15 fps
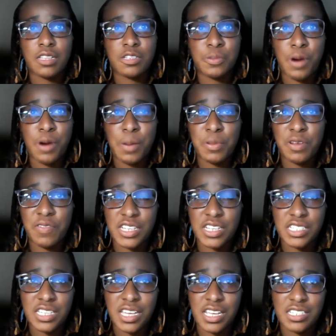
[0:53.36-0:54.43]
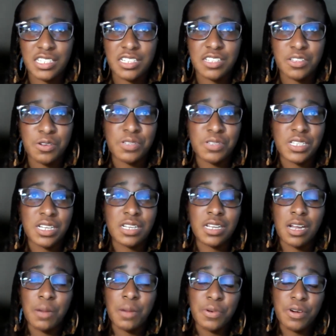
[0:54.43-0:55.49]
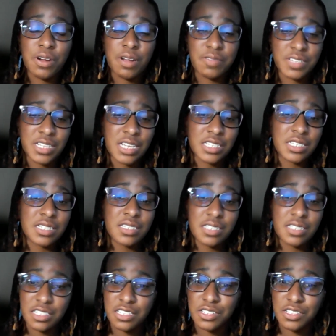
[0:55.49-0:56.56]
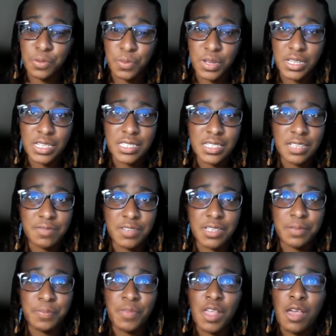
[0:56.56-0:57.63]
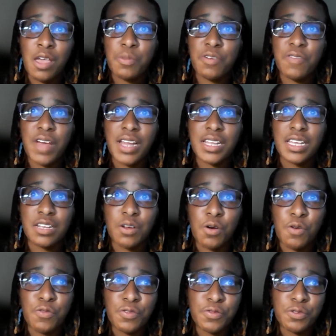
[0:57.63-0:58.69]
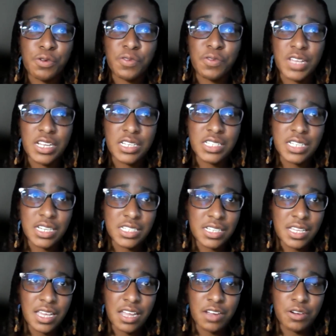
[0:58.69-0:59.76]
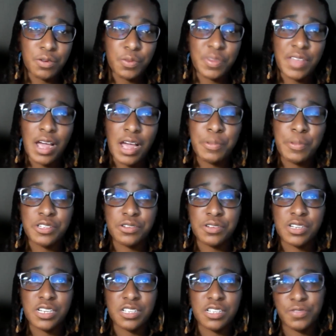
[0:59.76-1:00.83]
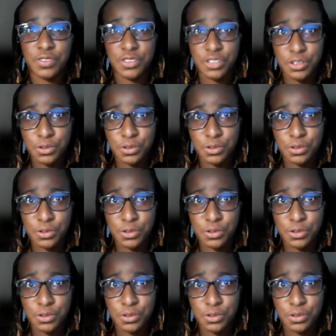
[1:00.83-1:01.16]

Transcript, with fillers: The Department of Education is hosting a number of sessions, such as the one this evening, providing an overview of each indicator with opportunities for